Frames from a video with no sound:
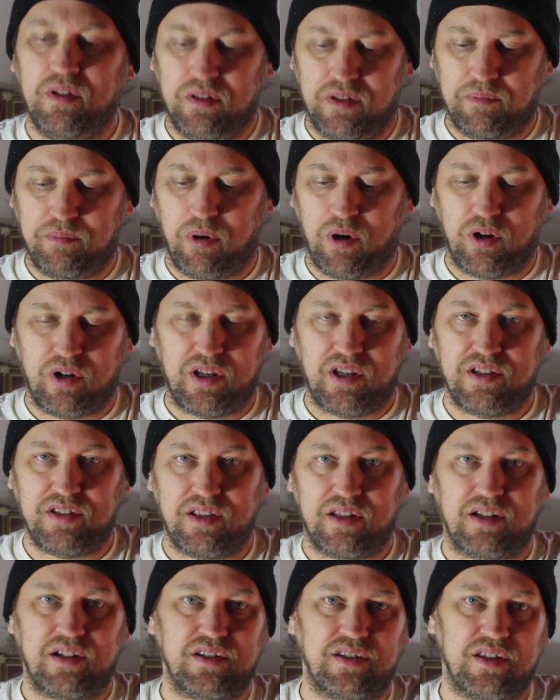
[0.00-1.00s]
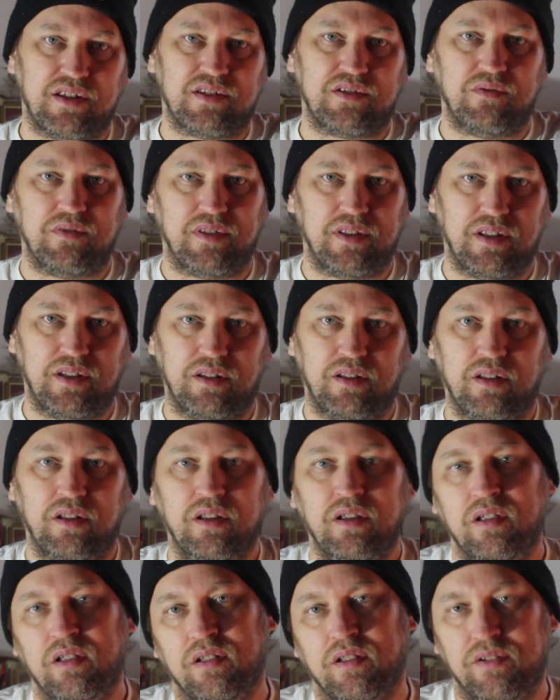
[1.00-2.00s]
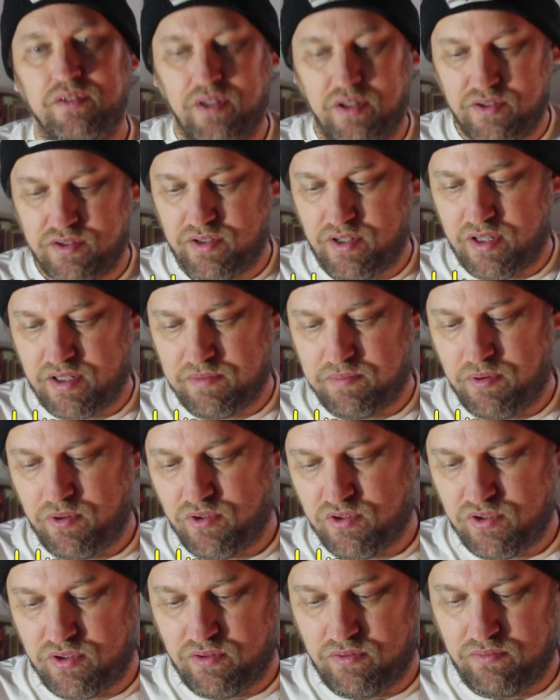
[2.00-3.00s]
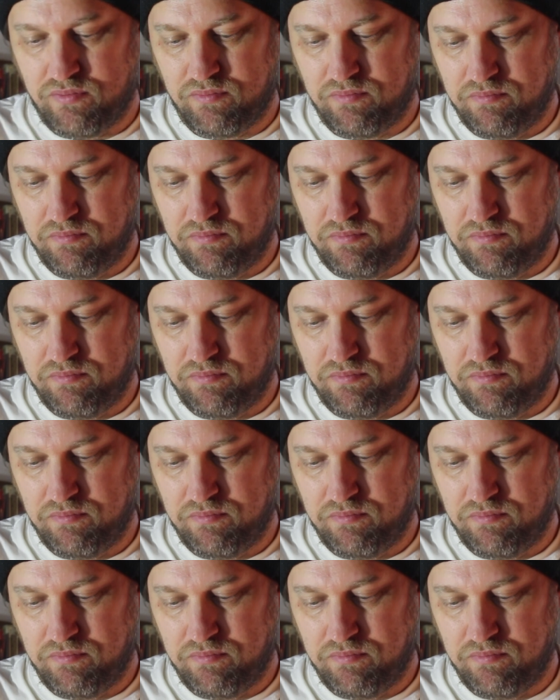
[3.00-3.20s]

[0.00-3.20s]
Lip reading: the parties that exist within the dungeon, as opposed to